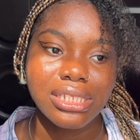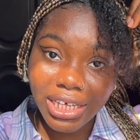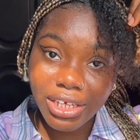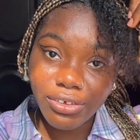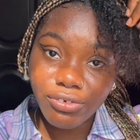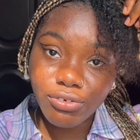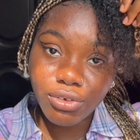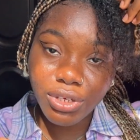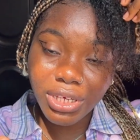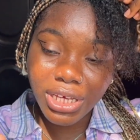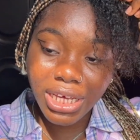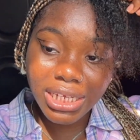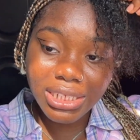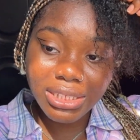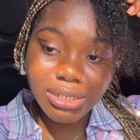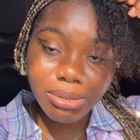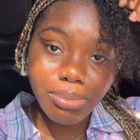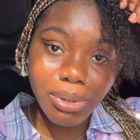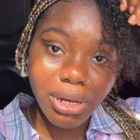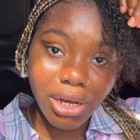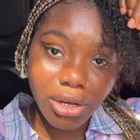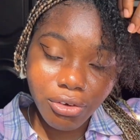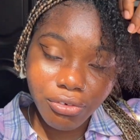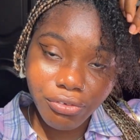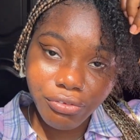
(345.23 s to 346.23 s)
If you get the
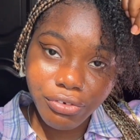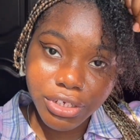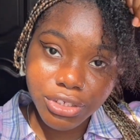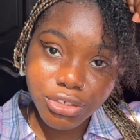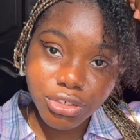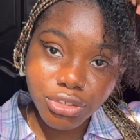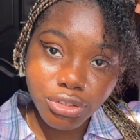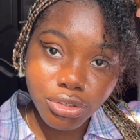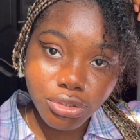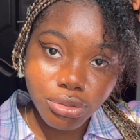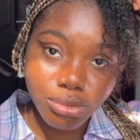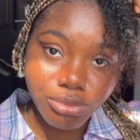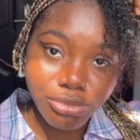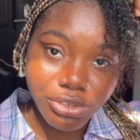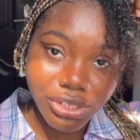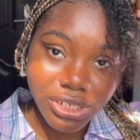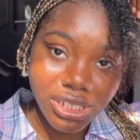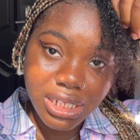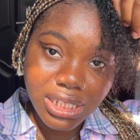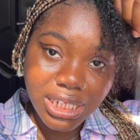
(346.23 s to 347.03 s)
pack of French curl braids,